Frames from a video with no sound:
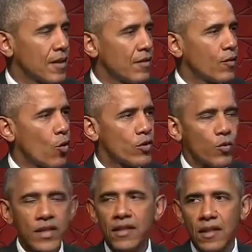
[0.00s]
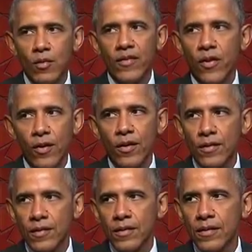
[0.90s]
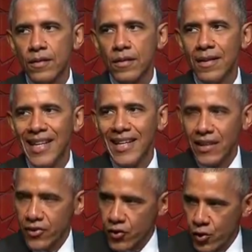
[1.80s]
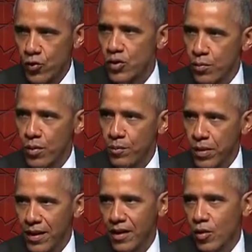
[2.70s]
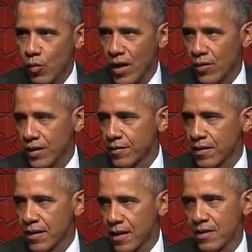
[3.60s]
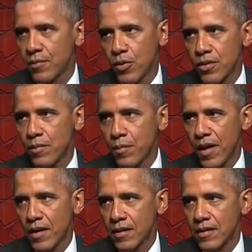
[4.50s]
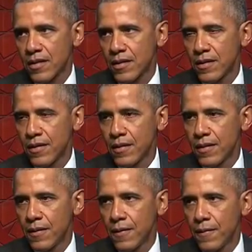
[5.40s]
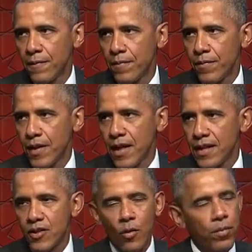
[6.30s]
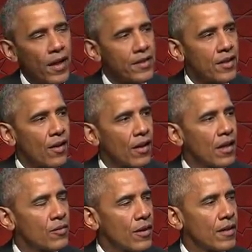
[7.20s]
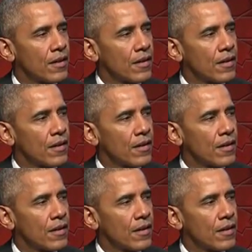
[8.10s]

And of course, recently we've heard inexcusable political rhetoric against Muslim Americans that has no place in our country.